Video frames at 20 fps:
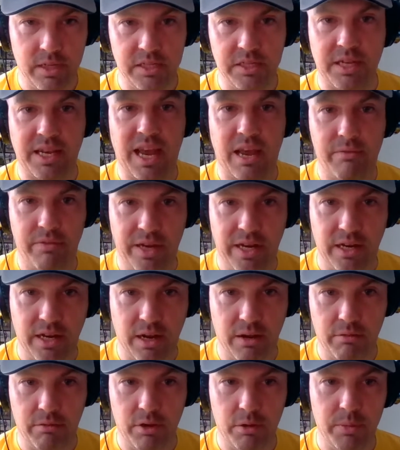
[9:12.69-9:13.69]
There's the caffeine
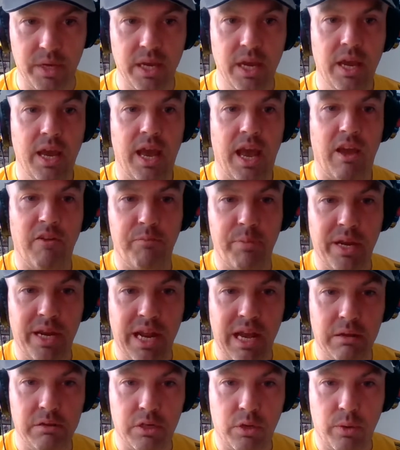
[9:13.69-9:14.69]
going through me. Have
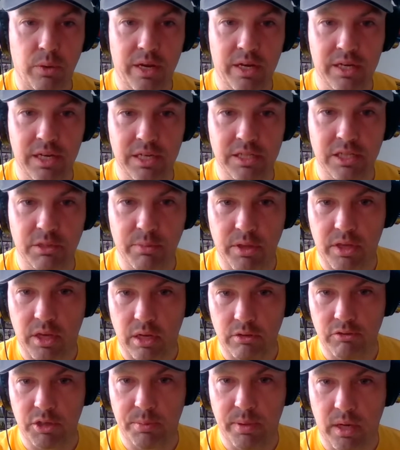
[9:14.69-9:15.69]
been out to Queen Elizabeth
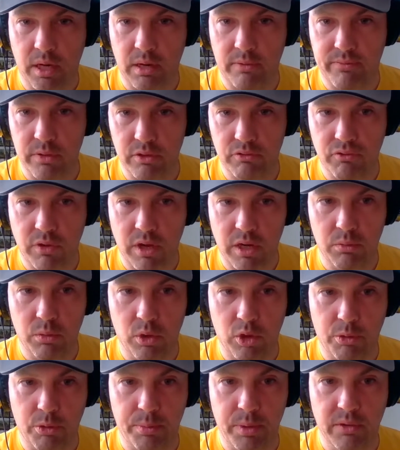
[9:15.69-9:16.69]
Country Park for a run,
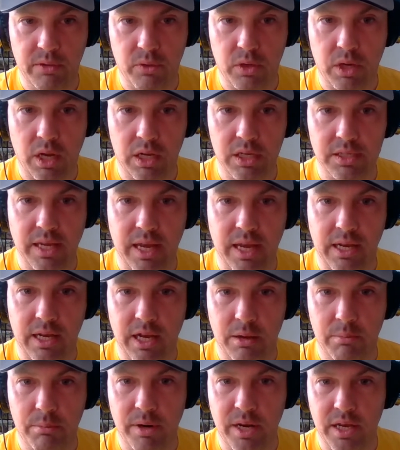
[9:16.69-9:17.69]
walk, beautiful colours there, and
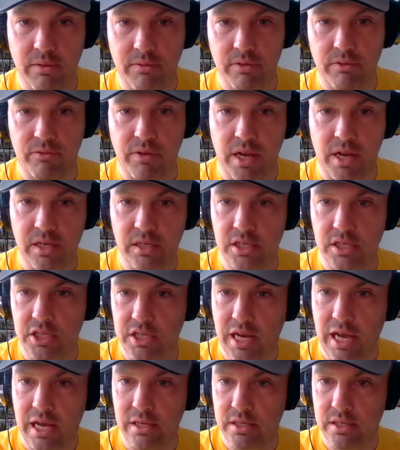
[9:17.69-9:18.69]
company of a friend to
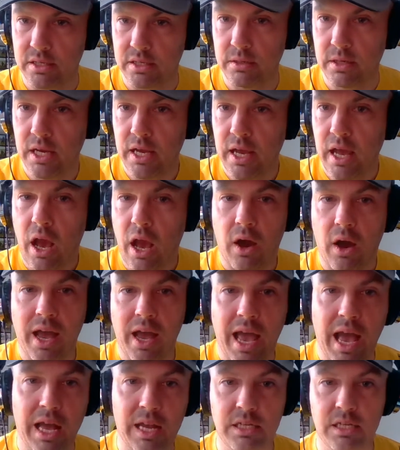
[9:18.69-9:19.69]
chat to.
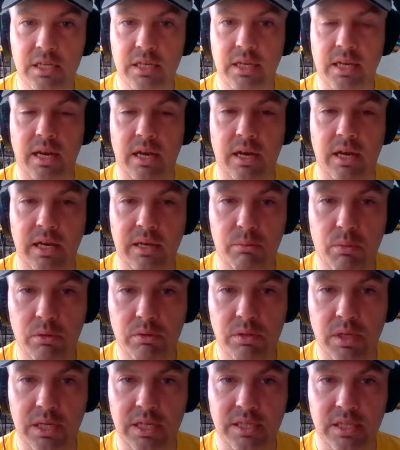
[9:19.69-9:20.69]
What
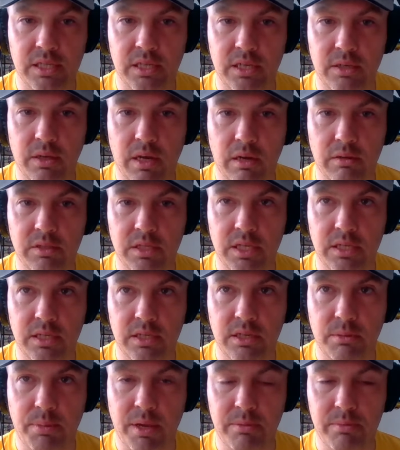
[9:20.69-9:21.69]
was I listening to? I was
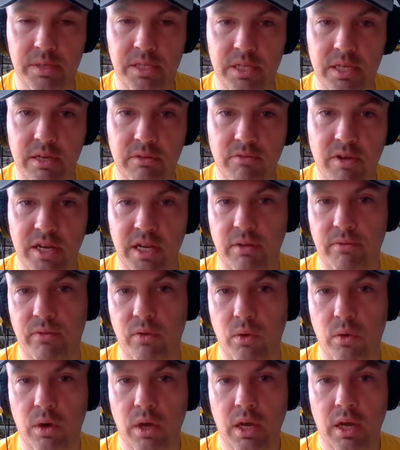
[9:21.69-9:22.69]
listening to BBC Radio
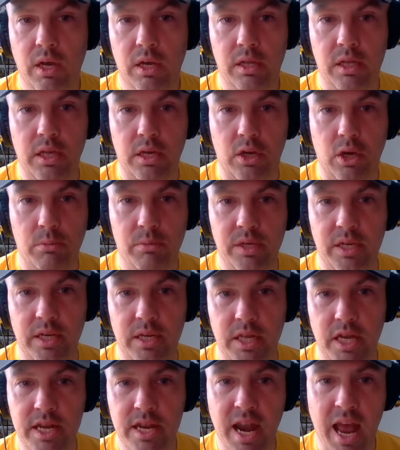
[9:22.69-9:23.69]
4, the
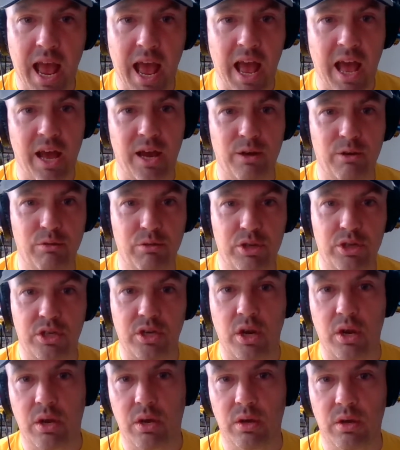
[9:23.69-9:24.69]
comedy, The Now
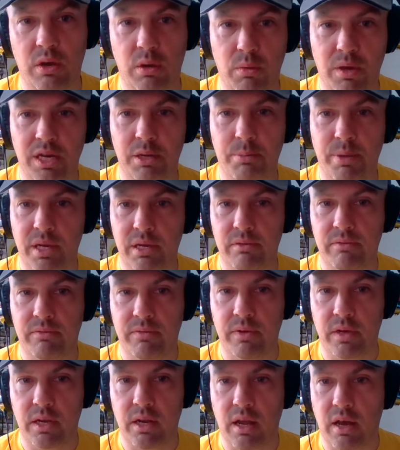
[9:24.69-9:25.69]
Show. I wanted a bit of
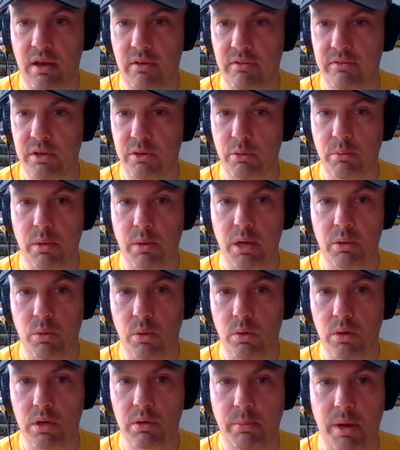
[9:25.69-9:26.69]
laughter on my
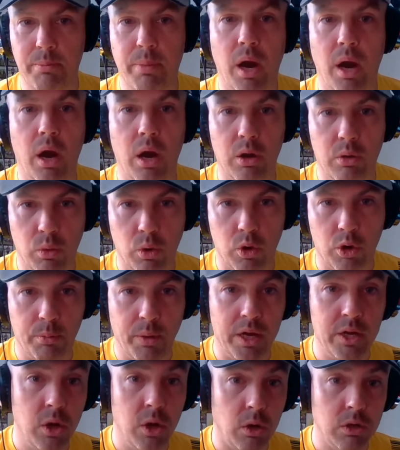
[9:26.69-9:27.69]
walk, my park walk,
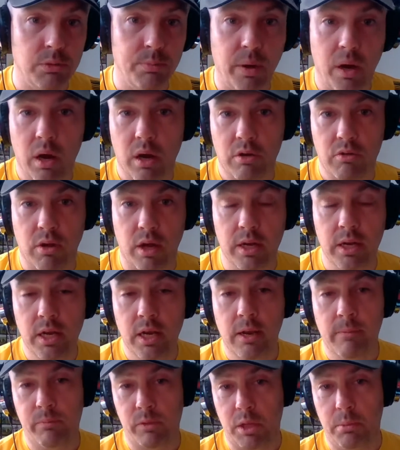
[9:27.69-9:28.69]
my not park run,
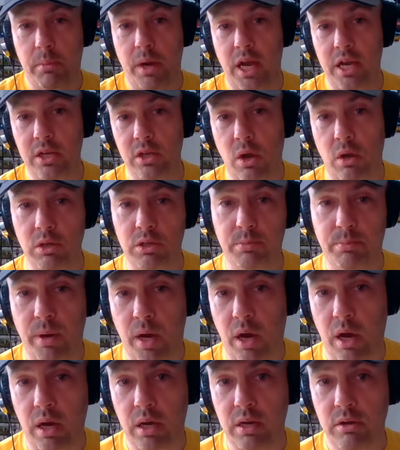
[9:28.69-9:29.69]
my not
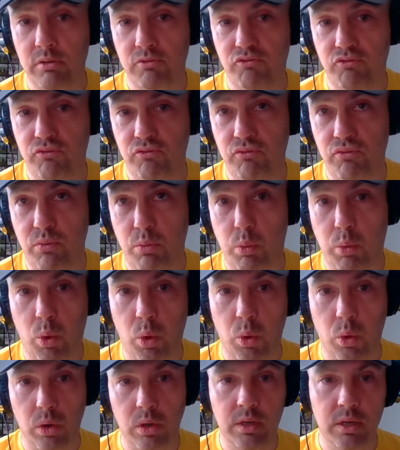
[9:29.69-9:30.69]
park
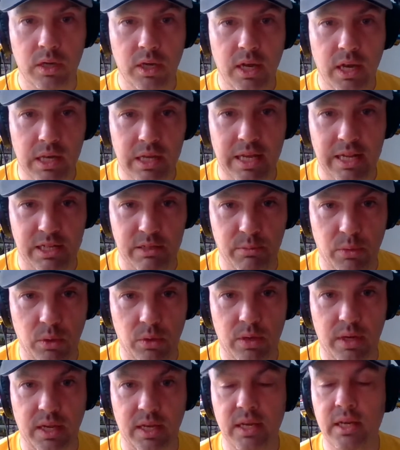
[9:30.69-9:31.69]
walk this
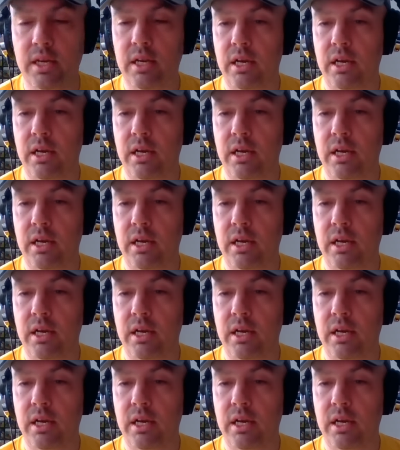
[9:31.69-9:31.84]
morning.